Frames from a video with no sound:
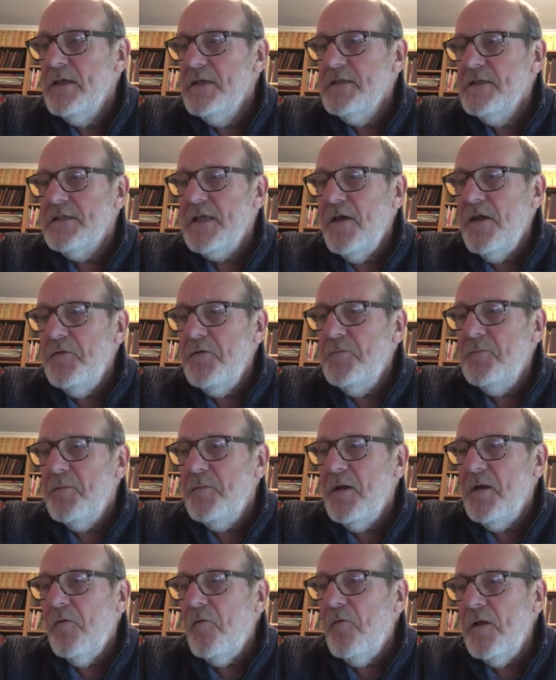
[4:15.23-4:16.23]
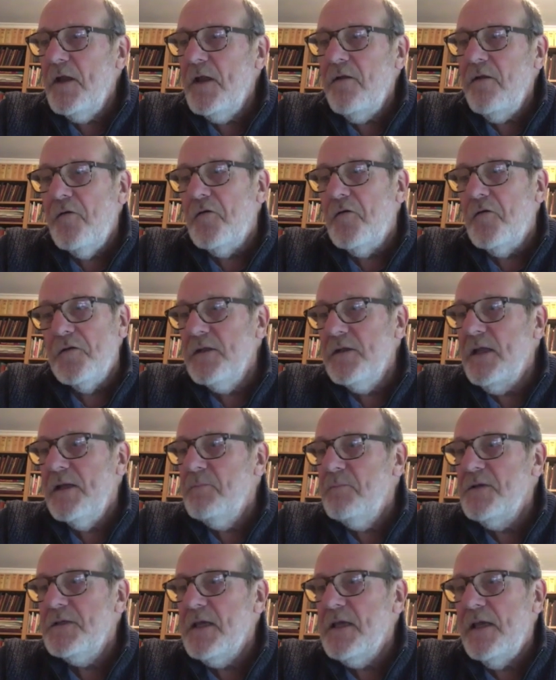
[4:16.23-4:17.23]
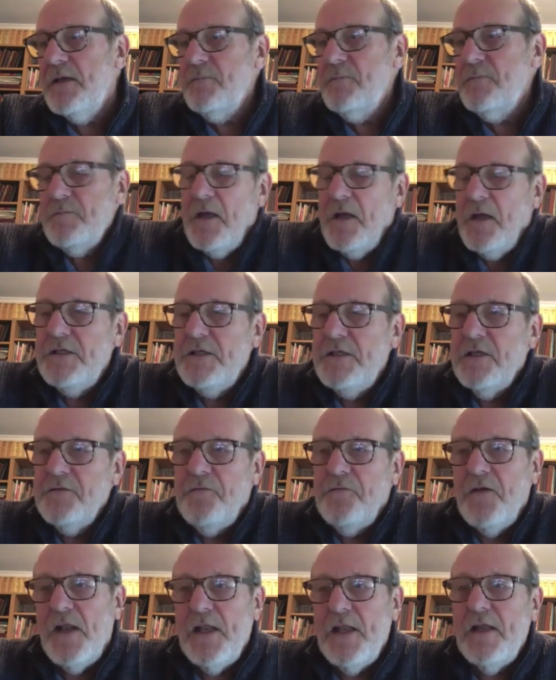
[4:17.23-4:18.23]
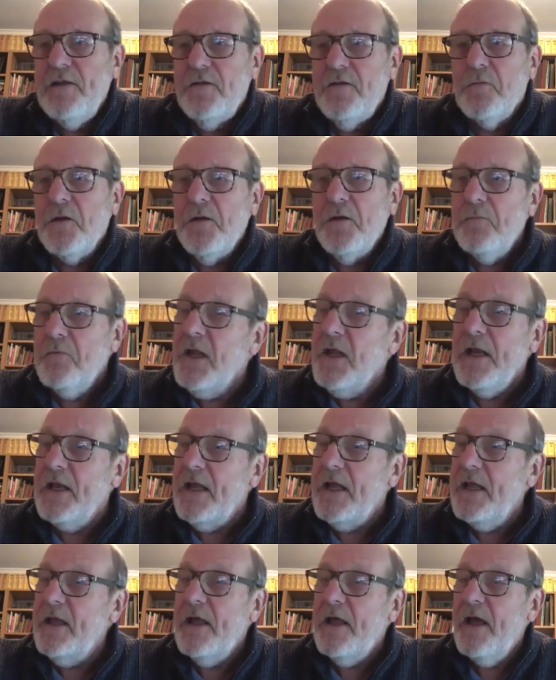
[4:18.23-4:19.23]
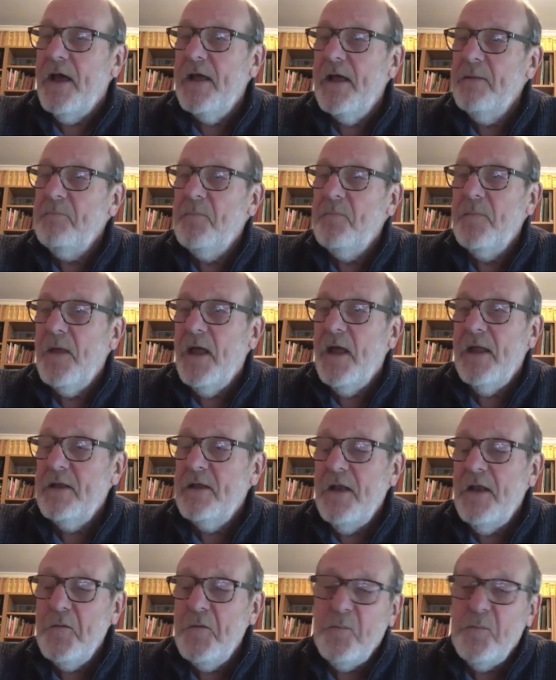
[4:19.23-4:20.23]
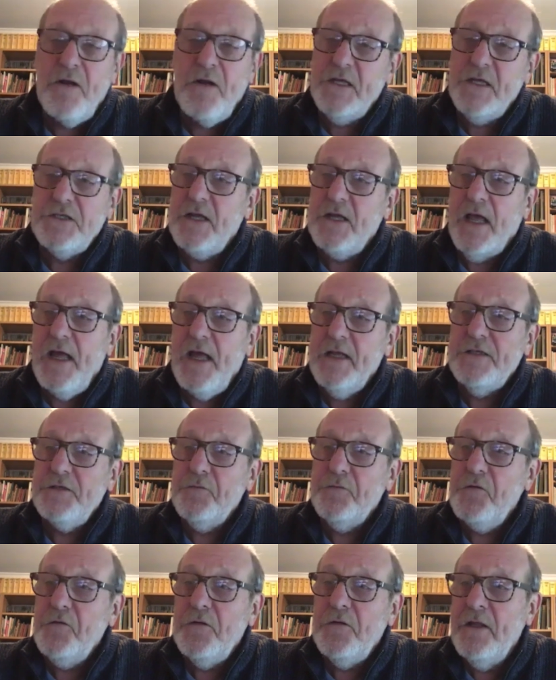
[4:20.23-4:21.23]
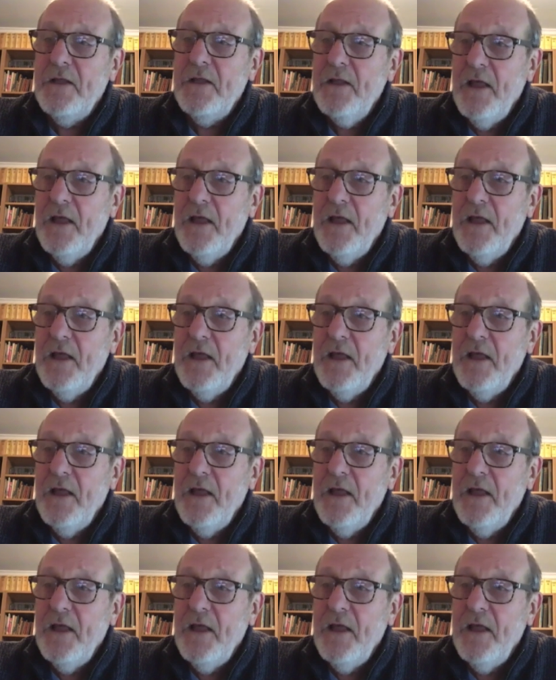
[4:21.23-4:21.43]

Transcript: So all in all, I just fell into it, really. I had no pressure at all.